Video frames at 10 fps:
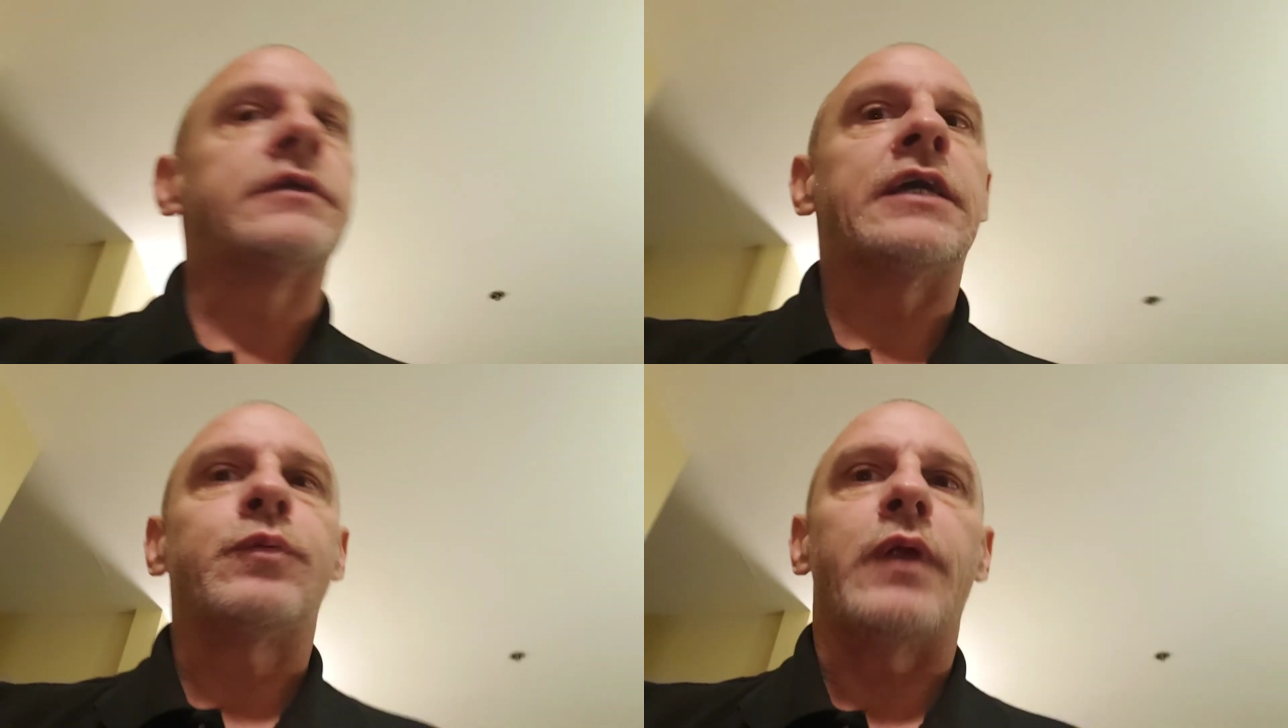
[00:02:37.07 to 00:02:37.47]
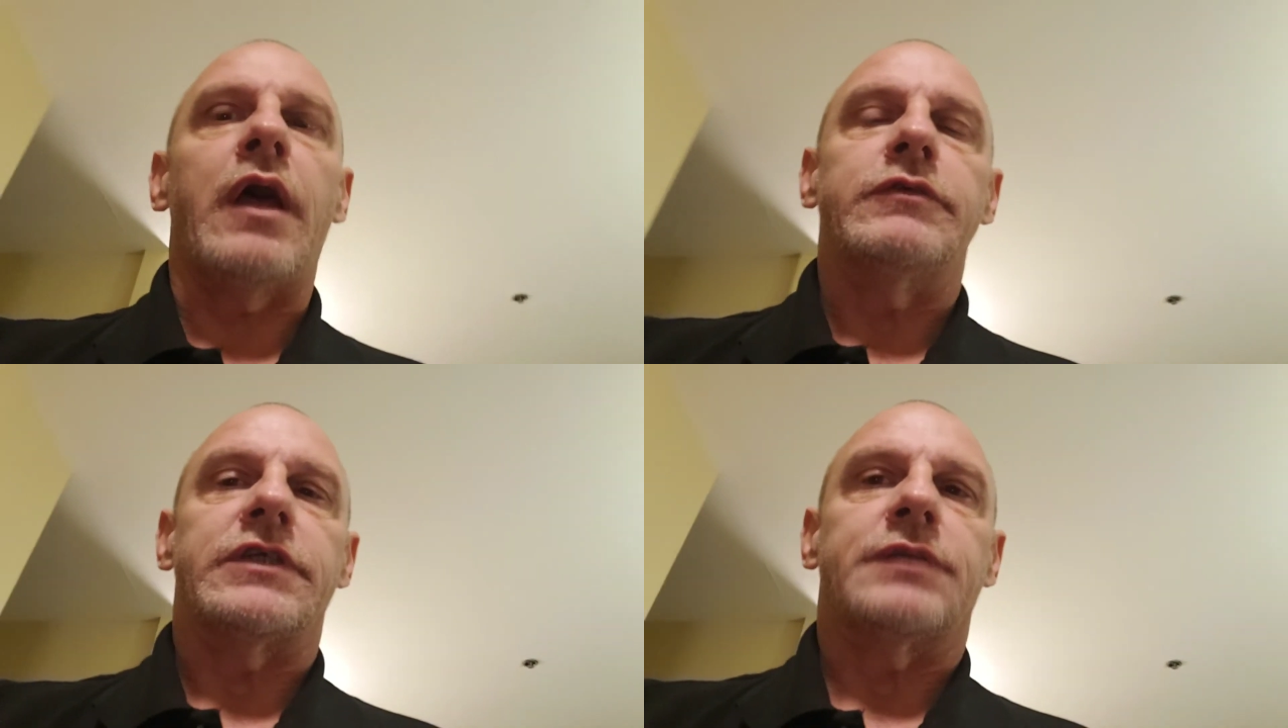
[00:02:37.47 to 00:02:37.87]
that's what
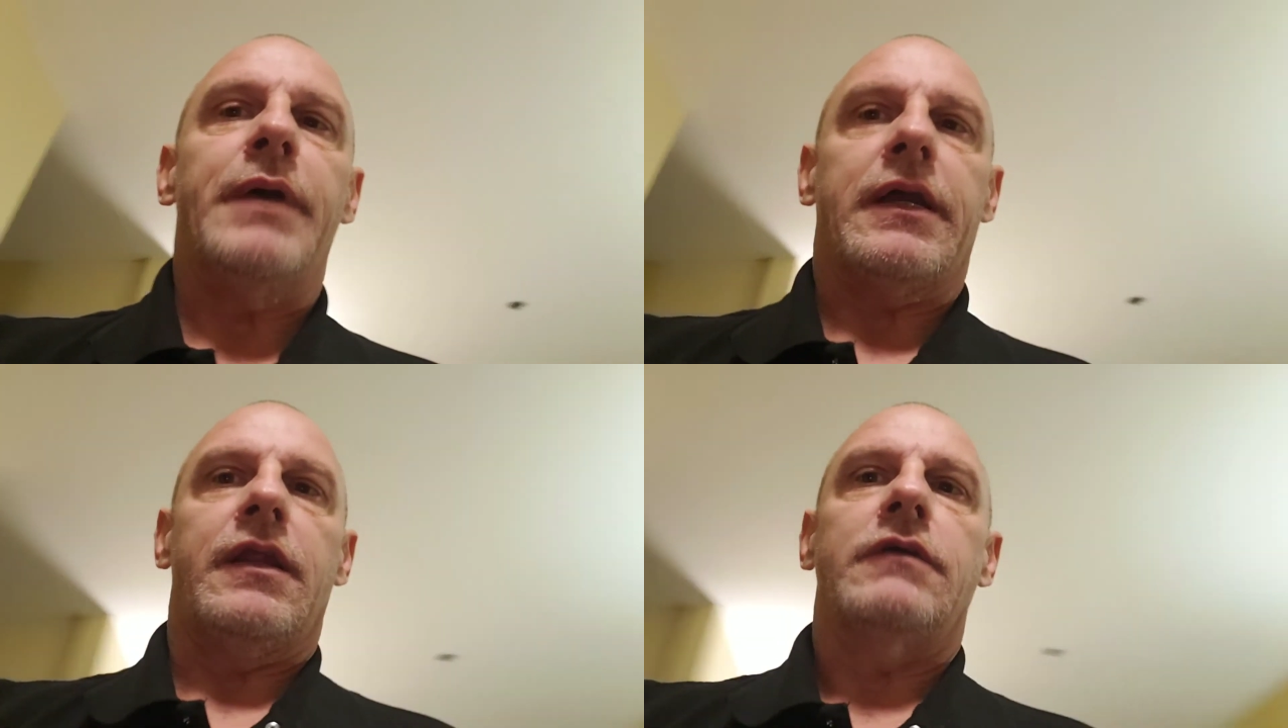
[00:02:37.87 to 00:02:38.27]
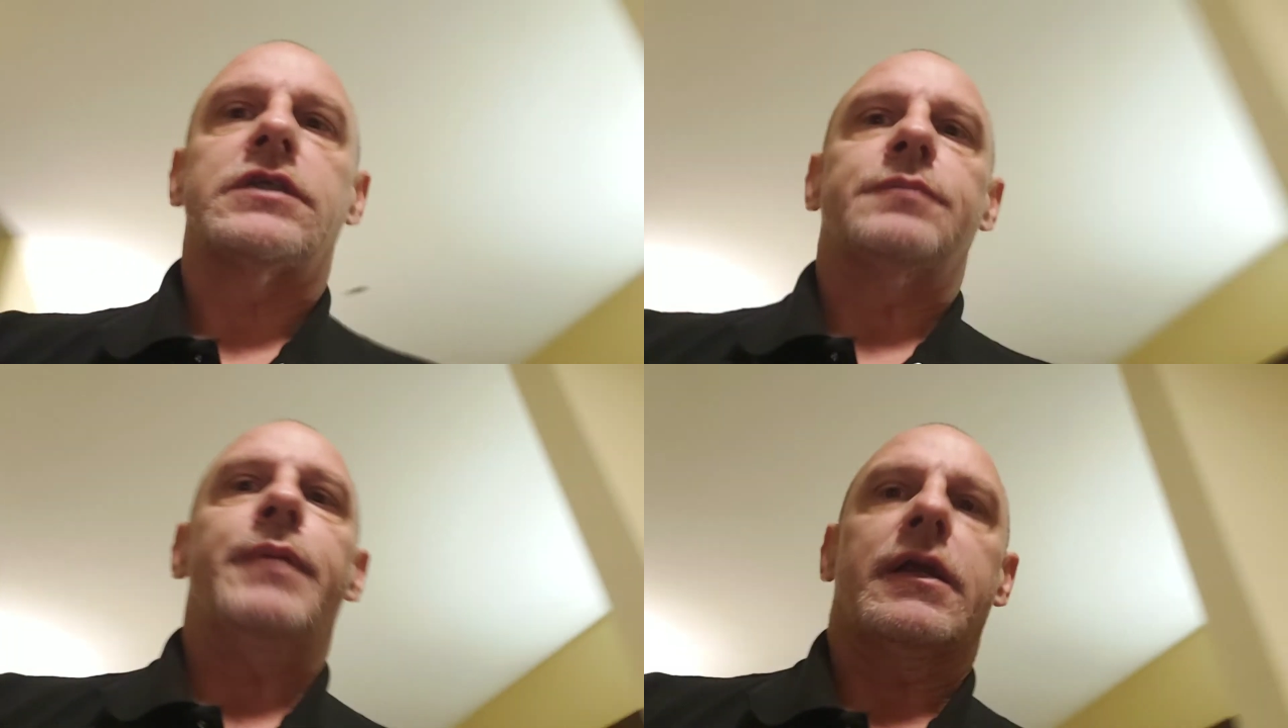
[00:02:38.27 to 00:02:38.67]
I was expecting. I was
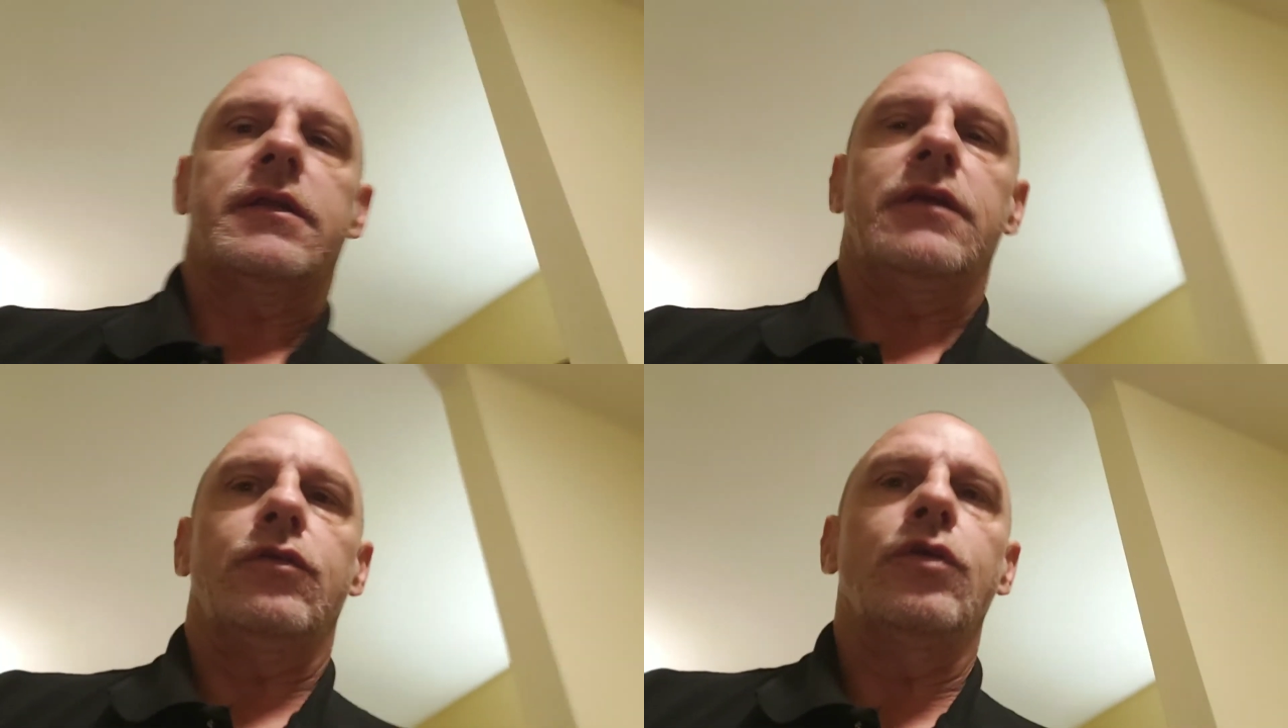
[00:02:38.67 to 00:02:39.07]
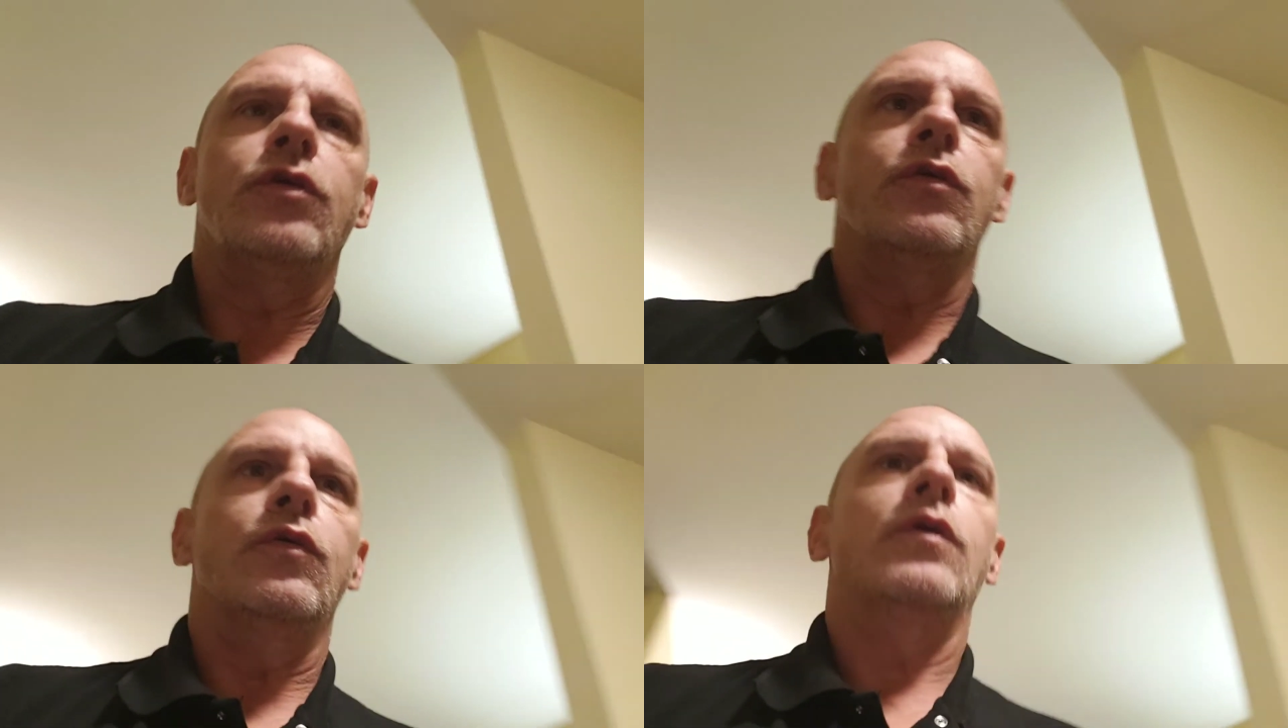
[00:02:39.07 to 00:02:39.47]
expecting
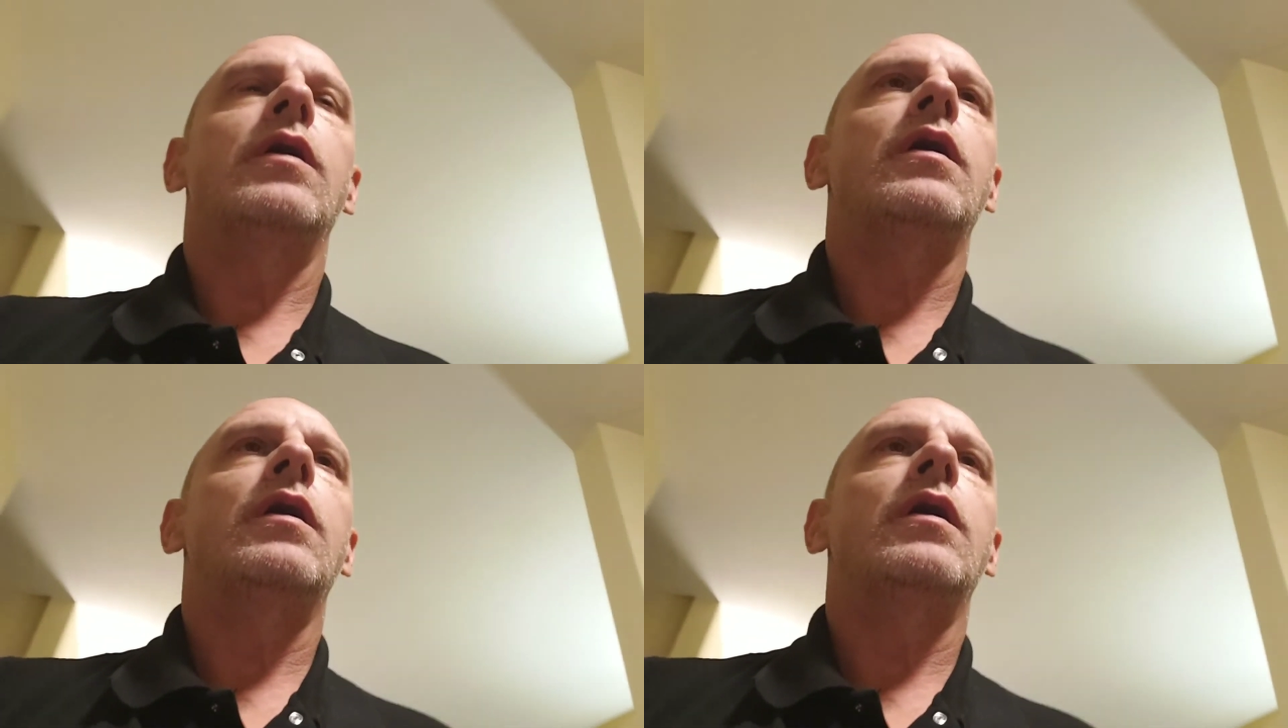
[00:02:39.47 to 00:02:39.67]
to